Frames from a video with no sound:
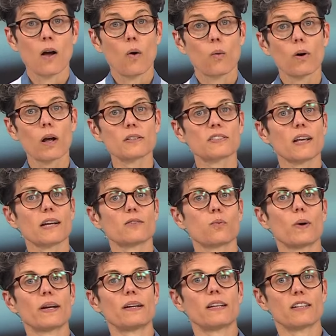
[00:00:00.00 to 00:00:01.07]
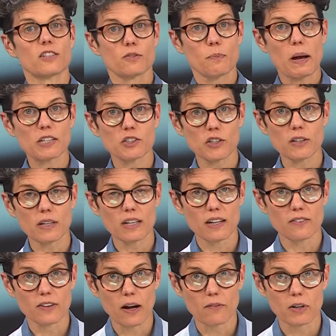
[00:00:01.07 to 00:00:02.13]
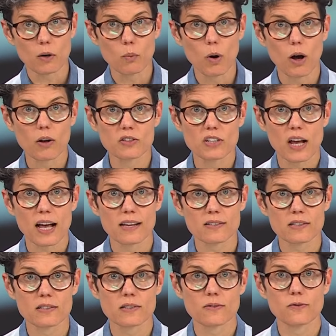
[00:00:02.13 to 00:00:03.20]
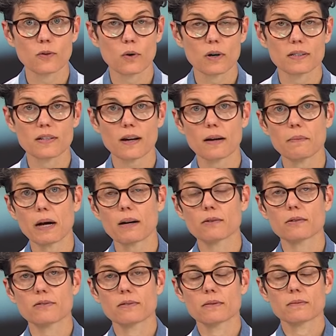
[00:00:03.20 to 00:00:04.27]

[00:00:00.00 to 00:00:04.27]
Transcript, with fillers: We're all psyched, Wendy, especially if Governor Walz asks for a timeout